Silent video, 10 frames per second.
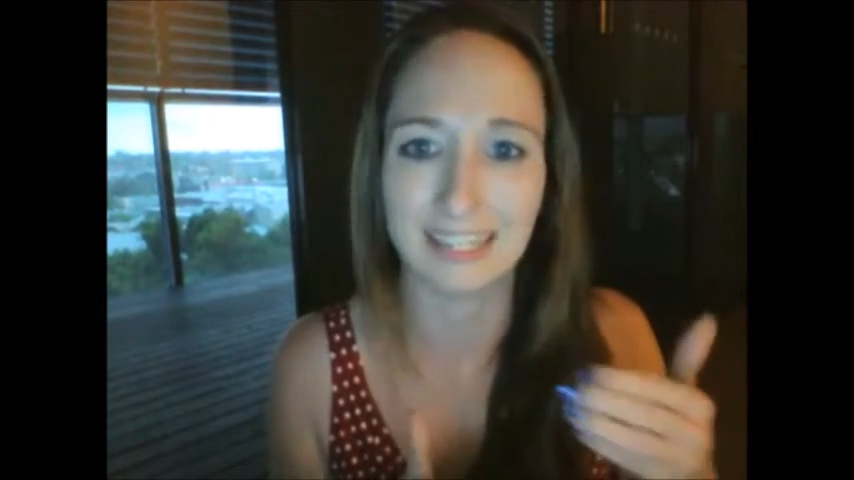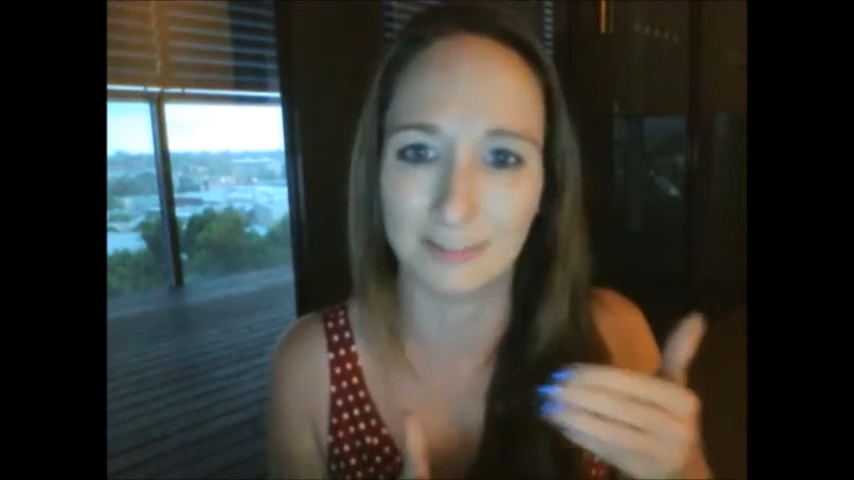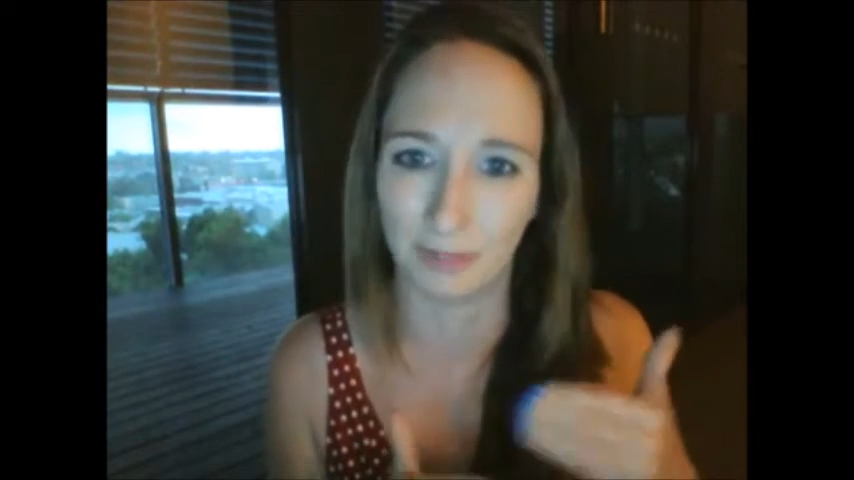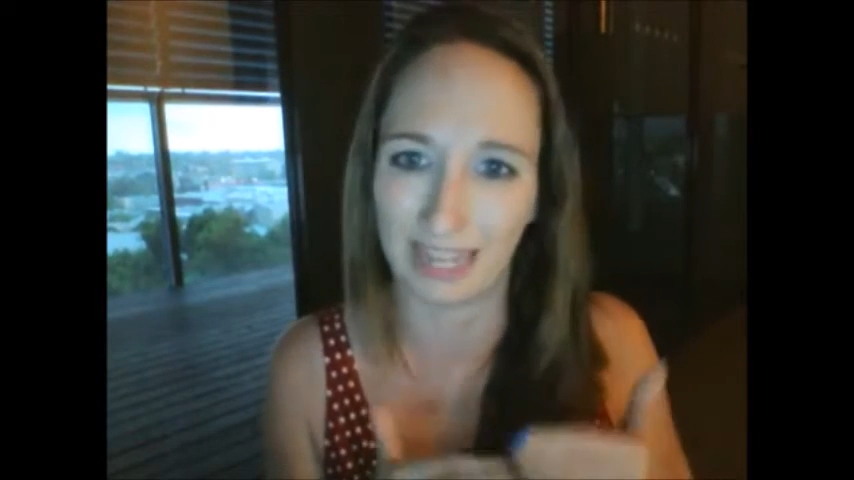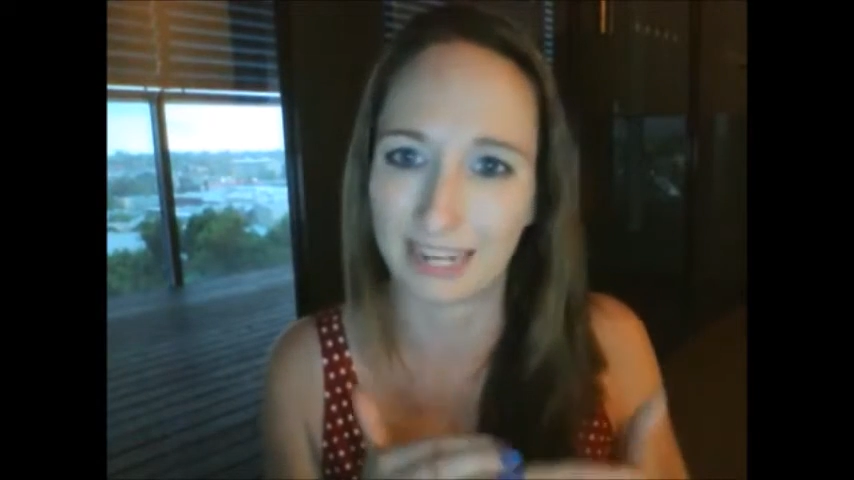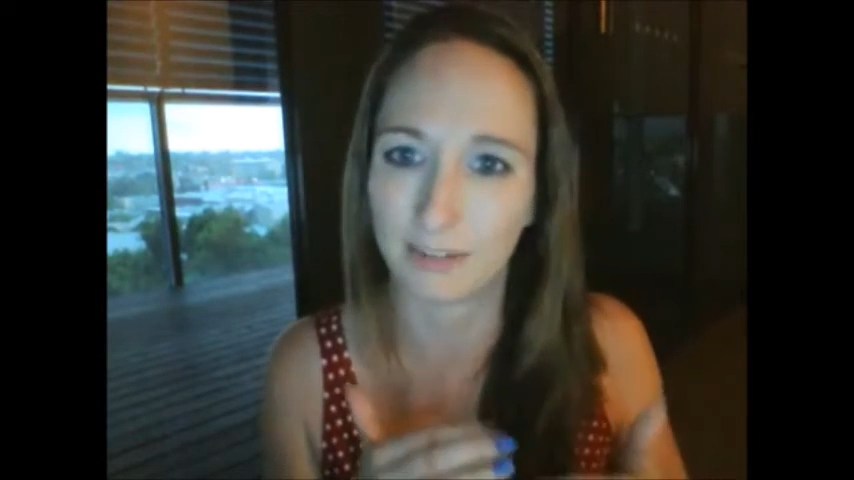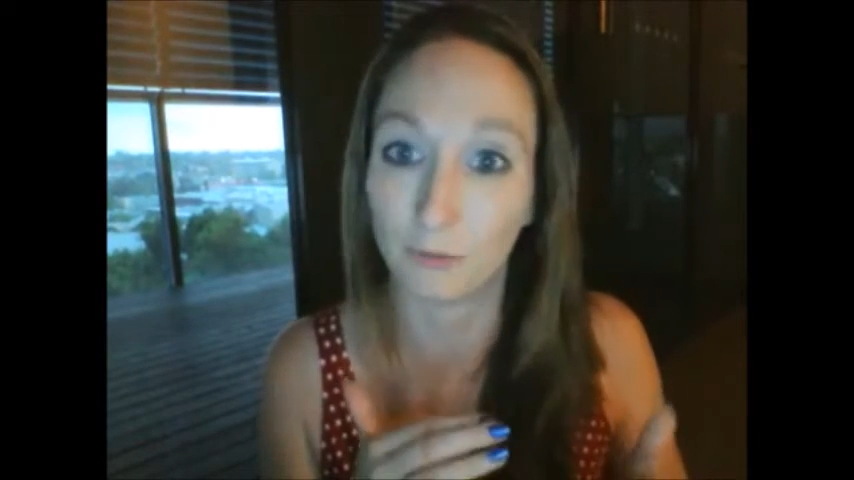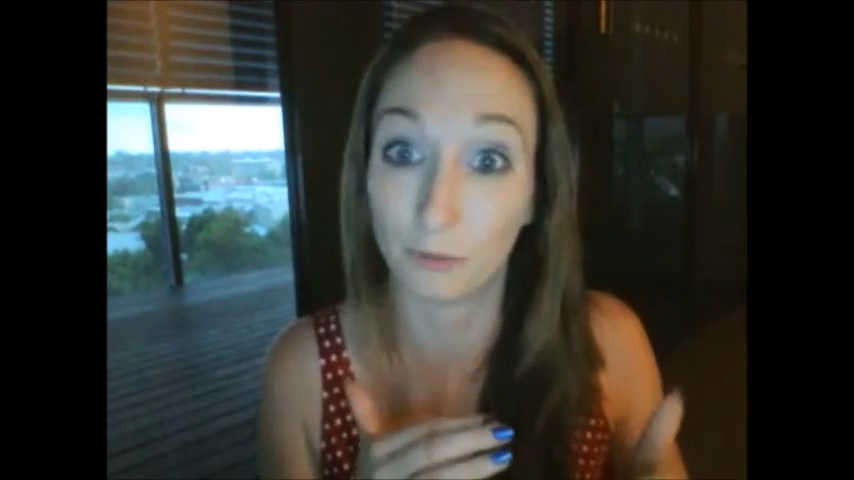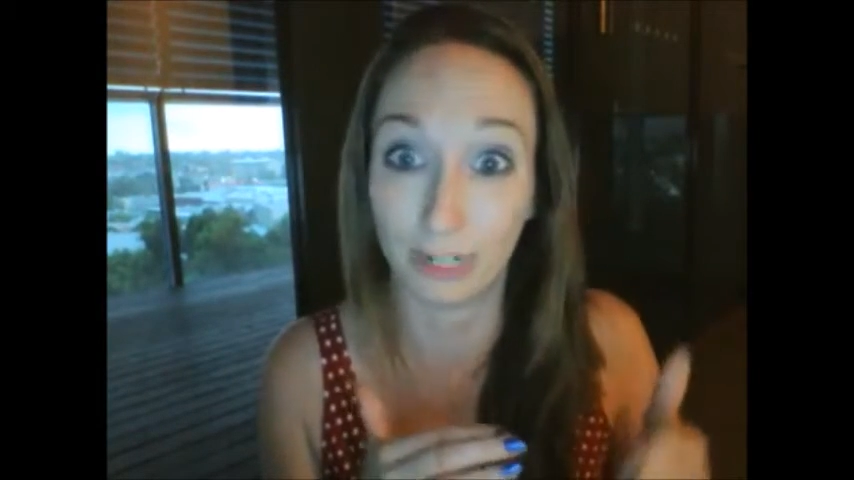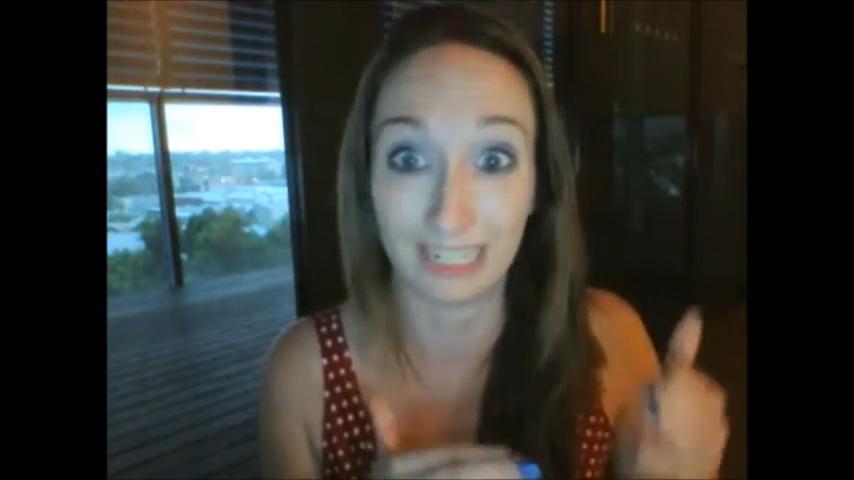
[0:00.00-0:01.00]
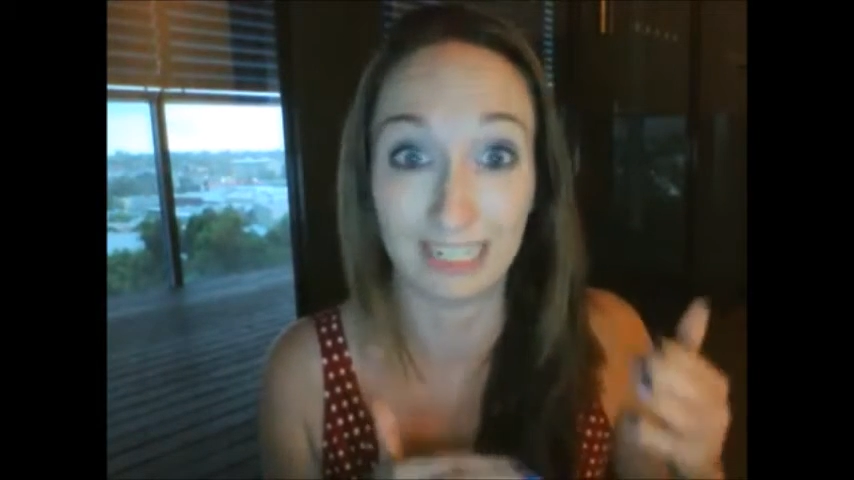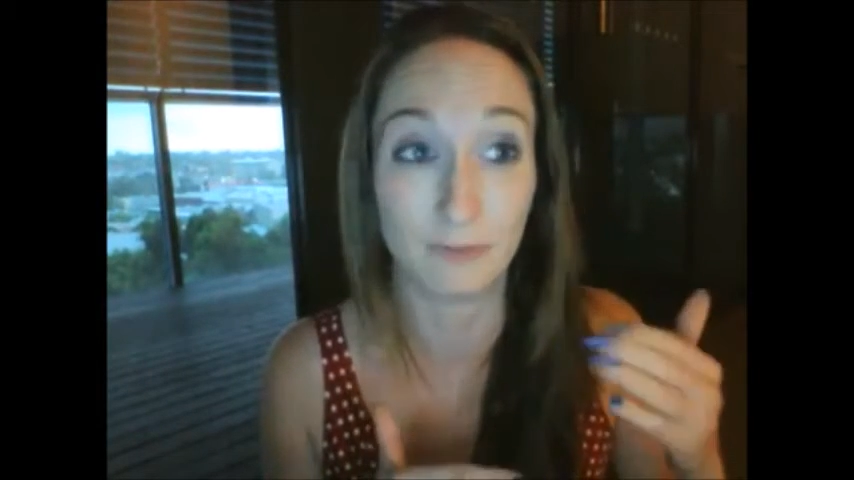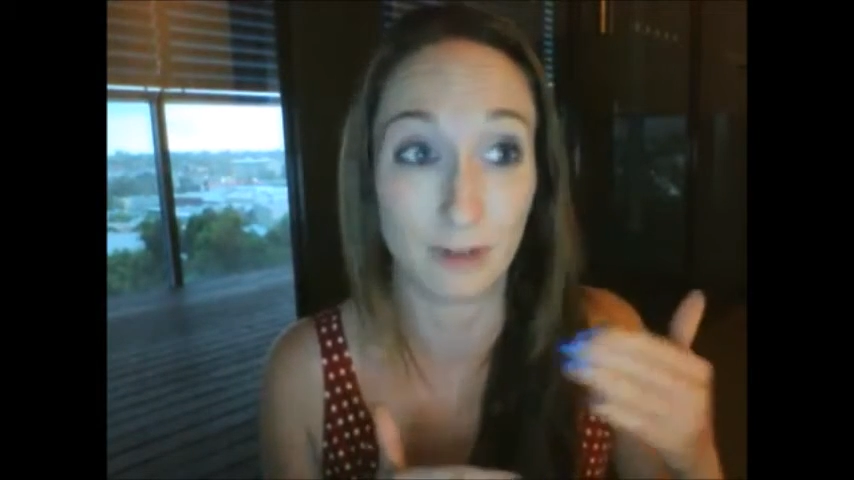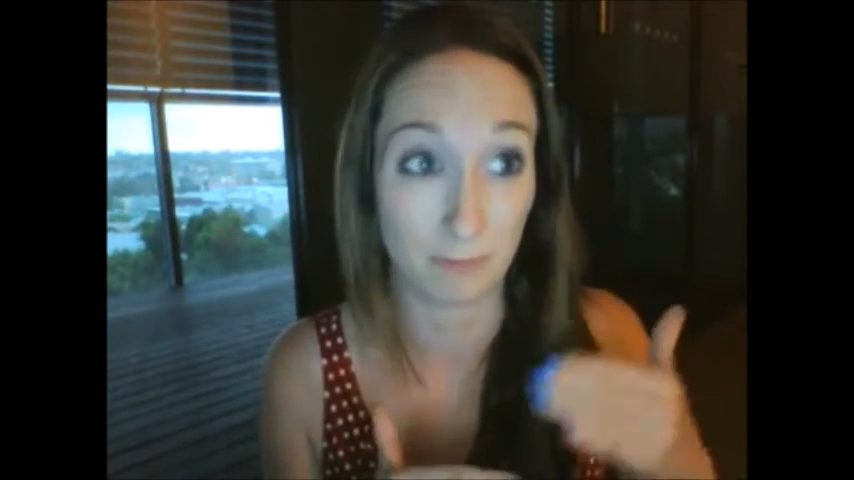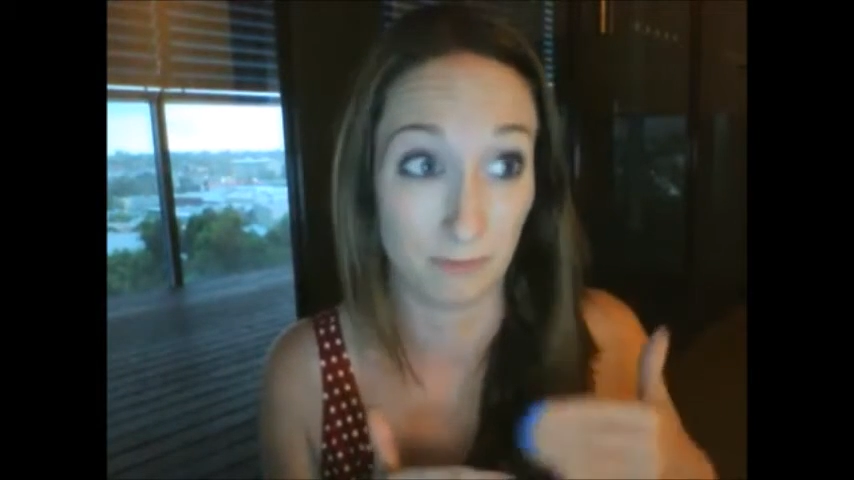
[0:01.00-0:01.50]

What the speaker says: that were like really